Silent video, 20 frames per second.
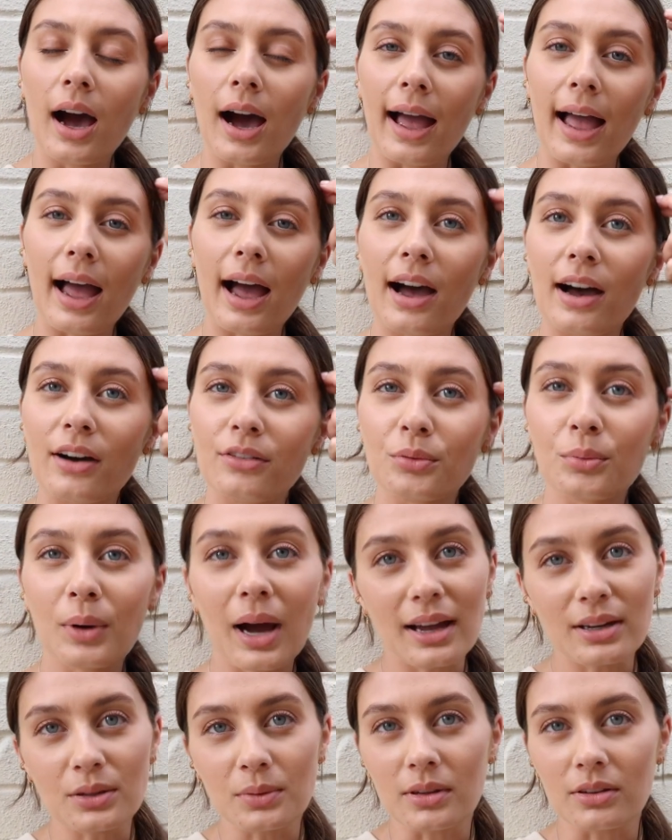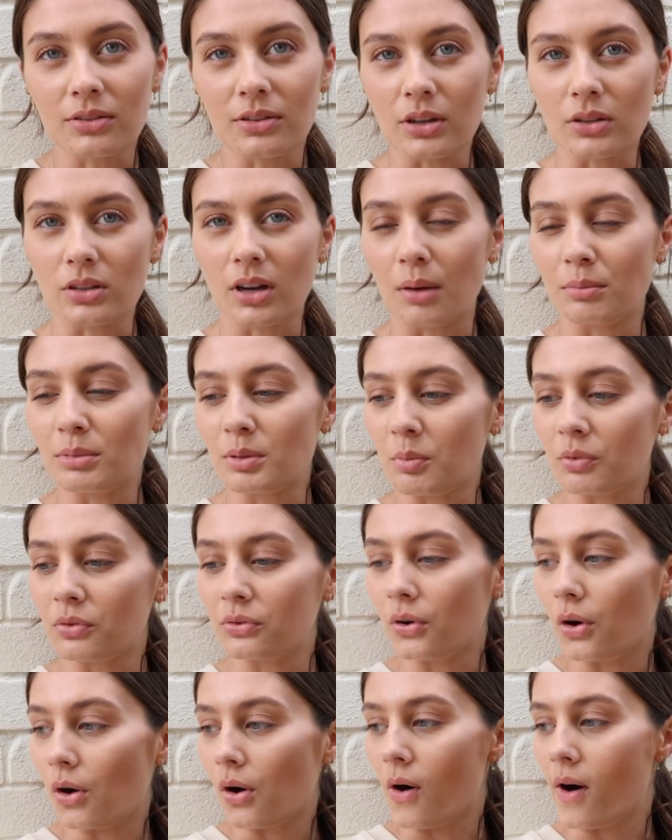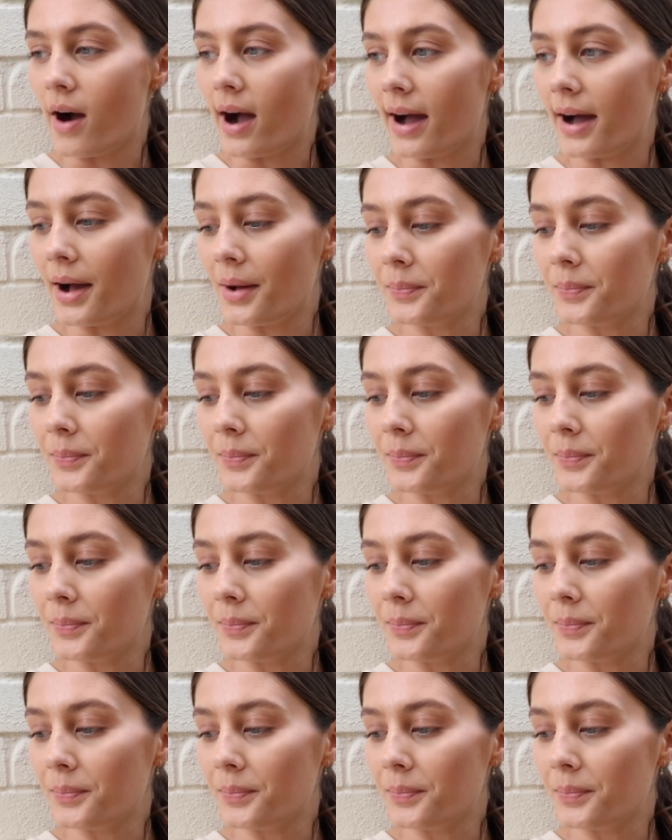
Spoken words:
I have worked with a few times before.